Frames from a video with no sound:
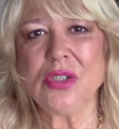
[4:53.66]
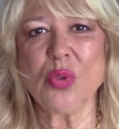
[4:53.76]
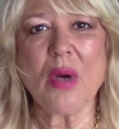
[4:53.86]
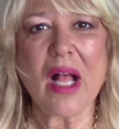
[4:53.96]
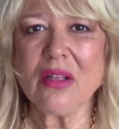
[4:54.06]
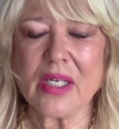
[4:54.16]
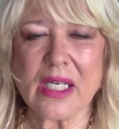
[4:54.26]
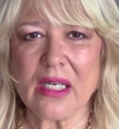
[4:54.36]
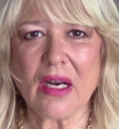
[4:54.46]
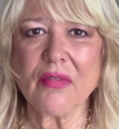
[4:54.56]

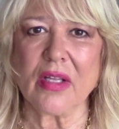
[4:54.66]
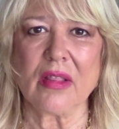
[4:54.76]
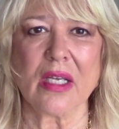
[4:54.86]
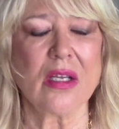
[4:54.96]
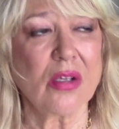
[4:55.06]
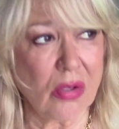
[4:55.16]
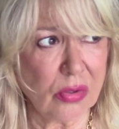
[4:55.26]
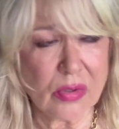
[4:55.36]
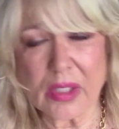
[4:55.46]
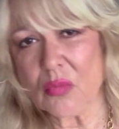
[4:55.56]
duality in everything,
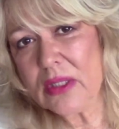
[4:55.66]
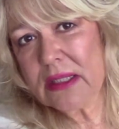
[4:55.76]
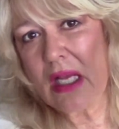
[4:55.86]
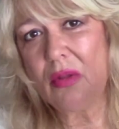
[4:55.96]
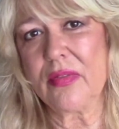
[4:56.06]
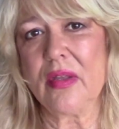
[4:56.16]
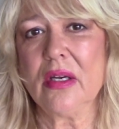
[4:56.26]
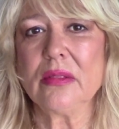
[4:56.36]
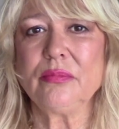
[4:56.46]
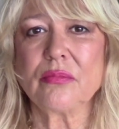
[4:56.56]
including what's out
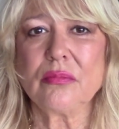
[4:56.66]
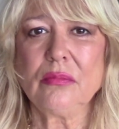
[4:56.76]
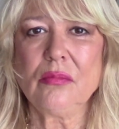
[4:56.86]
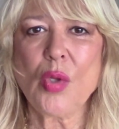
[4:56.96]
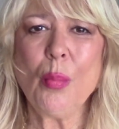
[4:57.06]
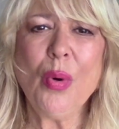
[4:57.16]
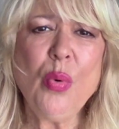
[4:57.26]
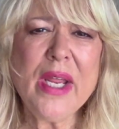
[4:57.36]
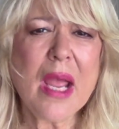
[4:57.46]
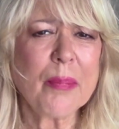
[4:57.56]
there. But
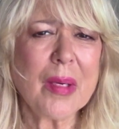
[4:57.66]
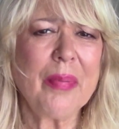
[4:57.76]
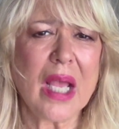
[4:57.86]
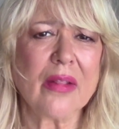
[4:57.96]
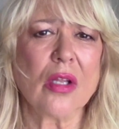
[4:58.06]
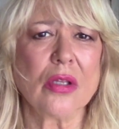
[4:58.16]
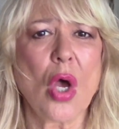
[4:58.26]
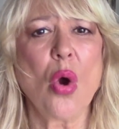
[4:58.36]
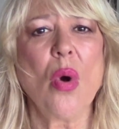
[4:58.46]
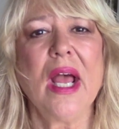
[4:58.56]
we happen to be on the
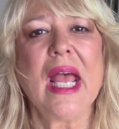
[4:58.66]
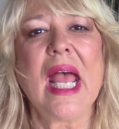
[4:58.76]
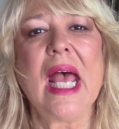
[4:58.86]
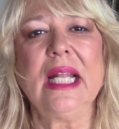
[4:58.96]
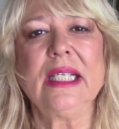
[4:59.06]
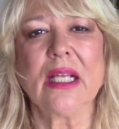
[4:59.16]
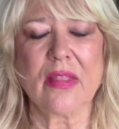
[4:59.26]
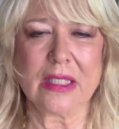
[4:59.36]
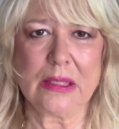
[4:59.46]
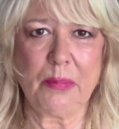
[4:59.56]
low end
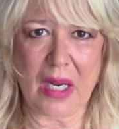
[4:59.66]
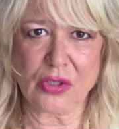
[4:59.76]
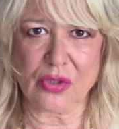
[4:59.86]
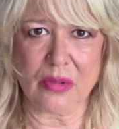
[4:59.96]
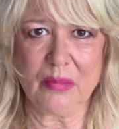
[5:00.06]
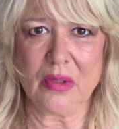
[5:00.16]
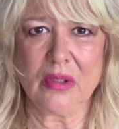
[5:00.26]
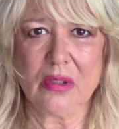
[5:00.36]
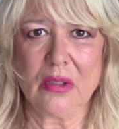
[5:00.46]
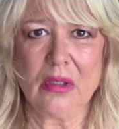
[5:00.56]
of the spectrum
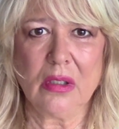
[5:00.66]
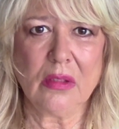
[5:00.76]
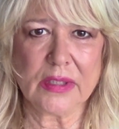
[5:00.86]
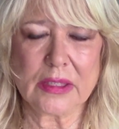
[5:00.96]
of